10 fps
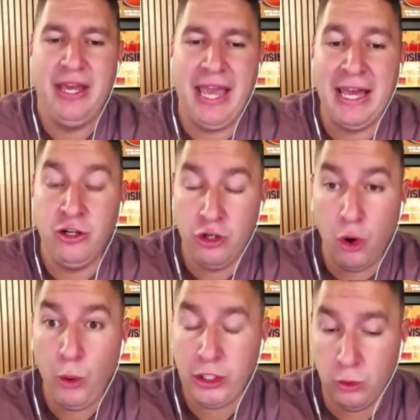and know
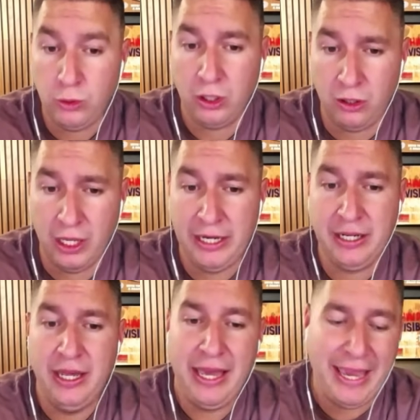what you look like
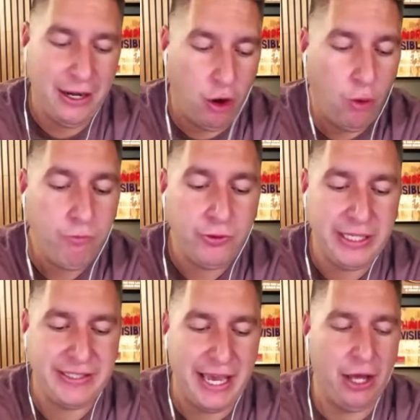and hopefully
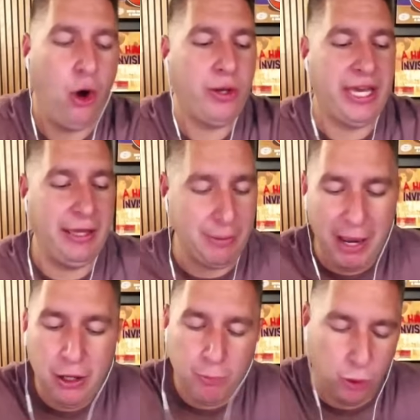say, okay, like
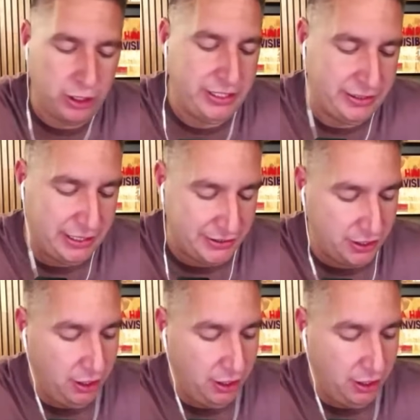Michael Porter did this,